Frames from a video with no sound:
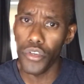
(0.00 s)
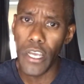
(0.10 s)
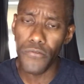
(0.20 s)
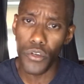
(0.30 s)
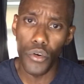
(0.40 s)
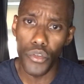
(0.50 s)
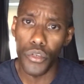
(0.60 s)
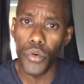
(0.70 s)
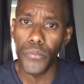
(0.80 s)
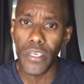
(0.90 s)
You have to go to the
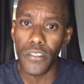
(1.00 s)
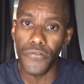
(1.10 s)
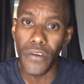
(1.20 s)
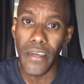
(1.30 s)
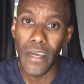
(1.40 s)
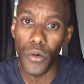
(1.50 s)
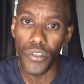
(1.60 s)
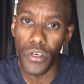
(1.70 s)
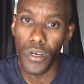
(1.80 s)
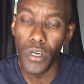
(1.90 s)
website to find out
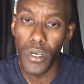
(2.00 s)
the